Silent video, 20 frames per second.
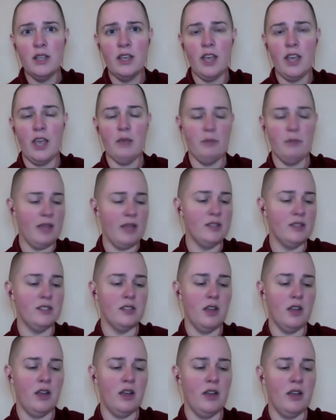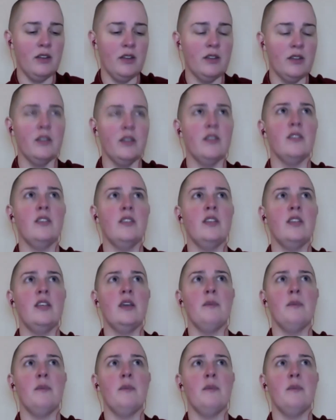and based on the